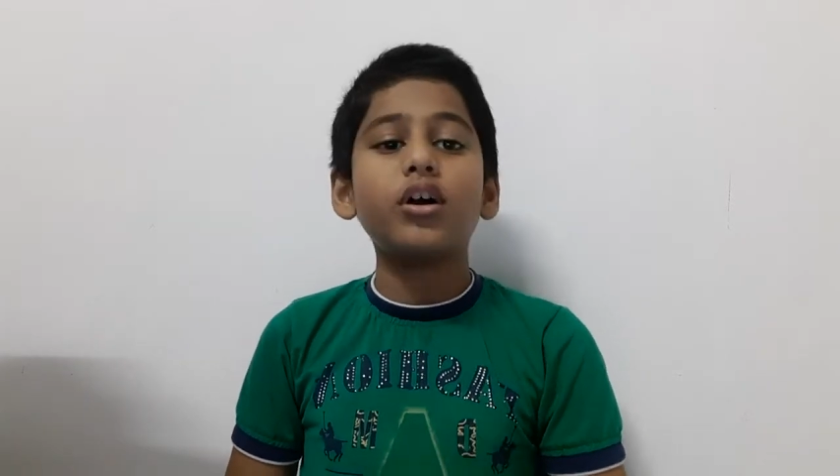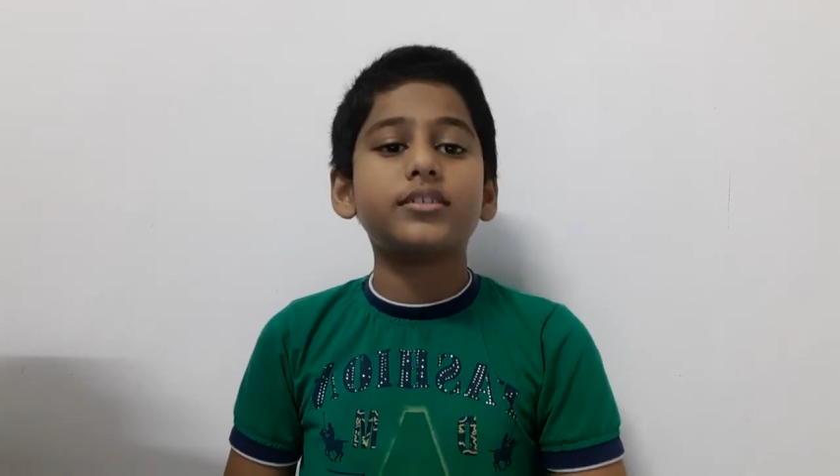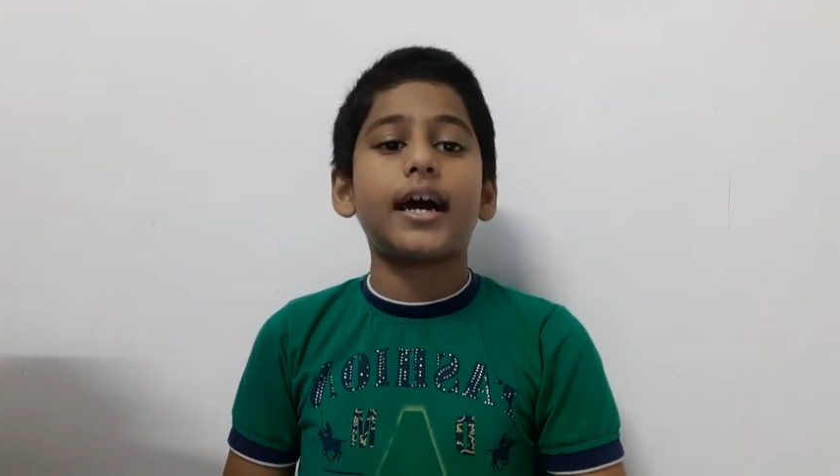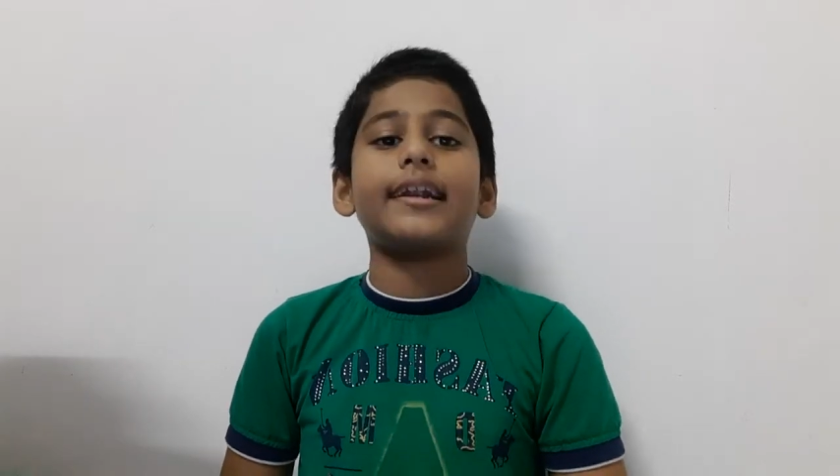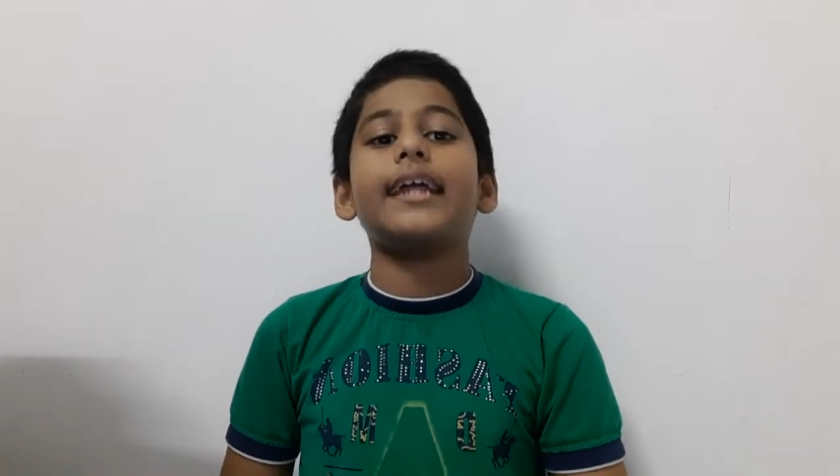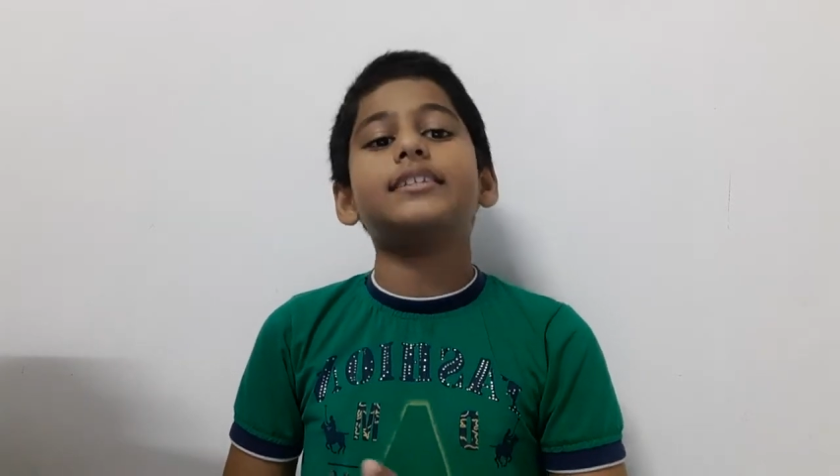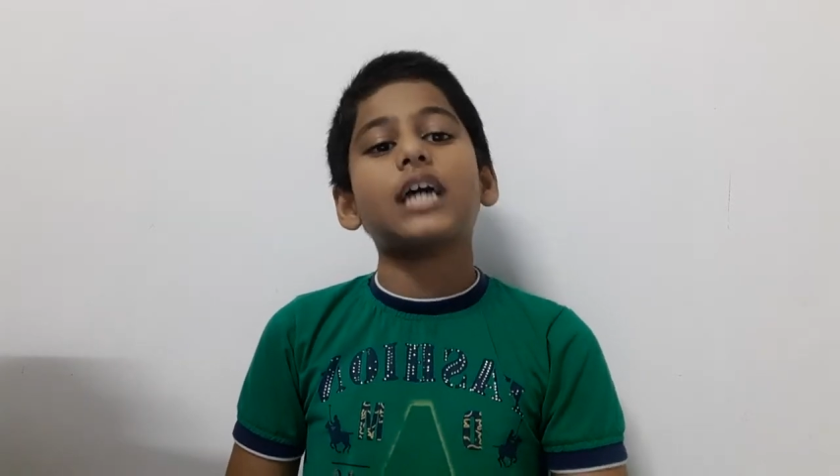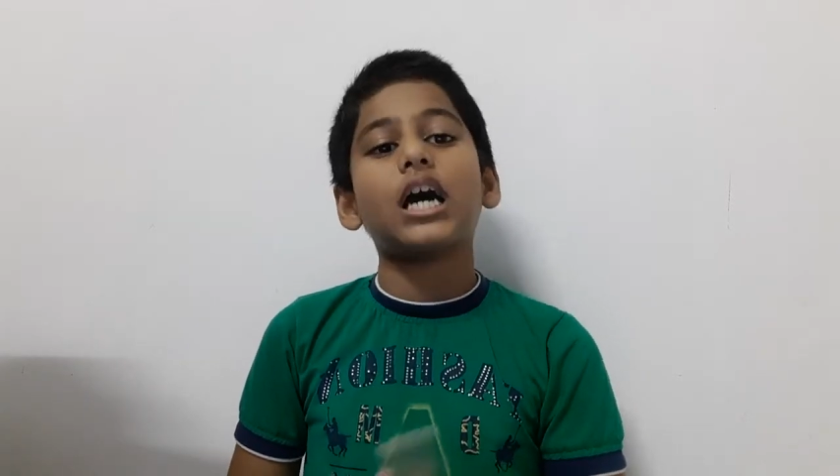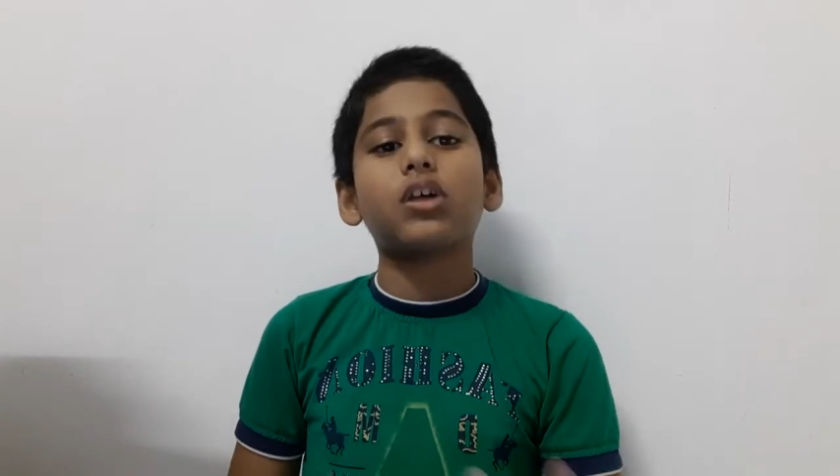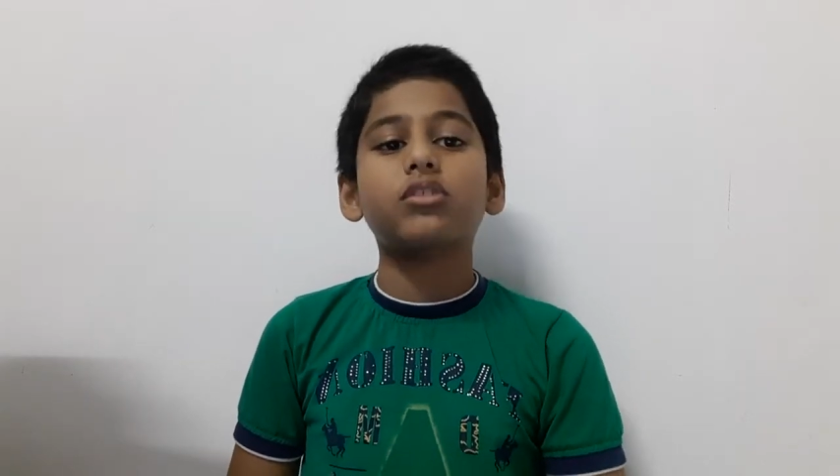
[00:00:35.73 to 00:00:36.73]
satellites
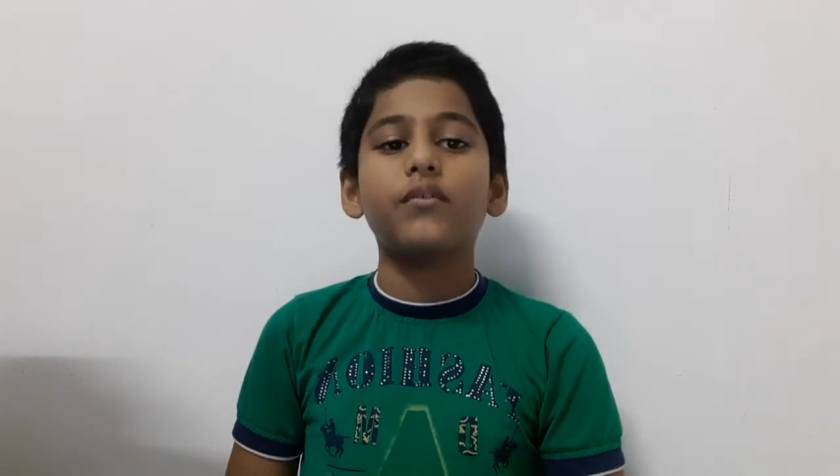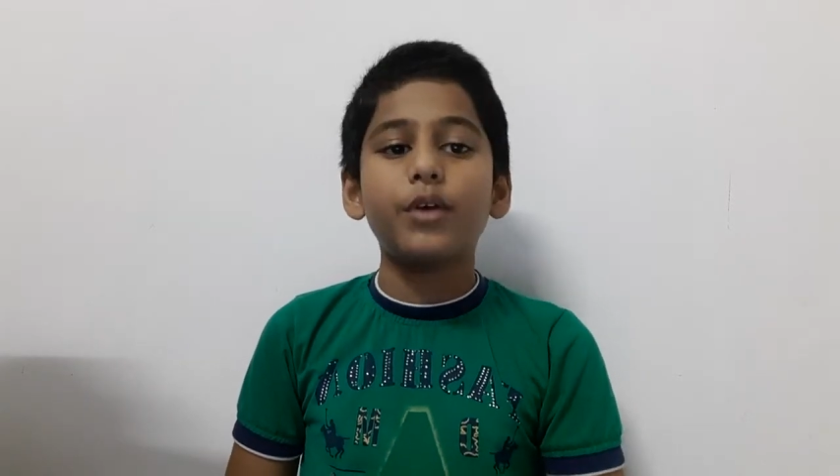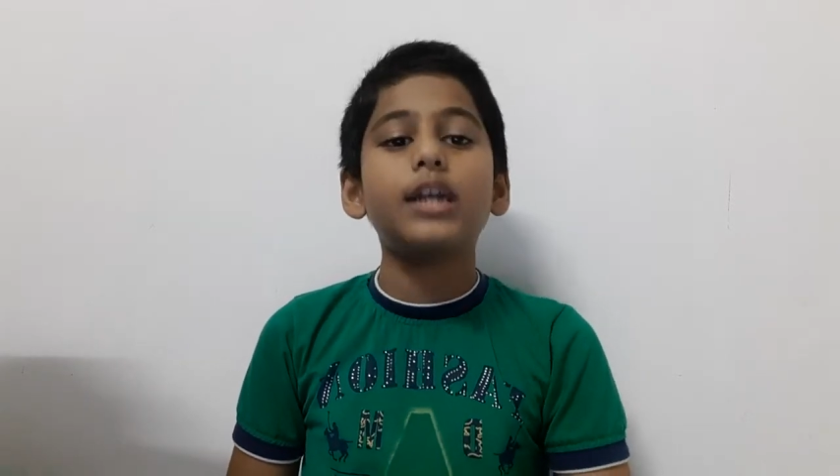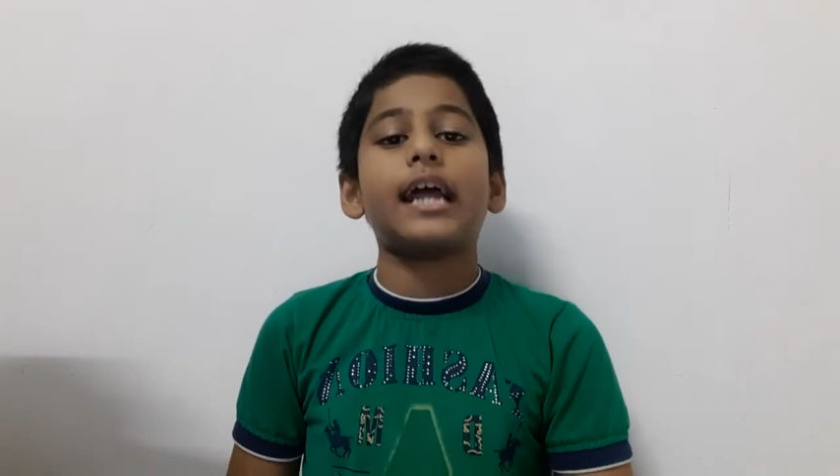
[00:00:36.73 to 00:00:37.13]
around the world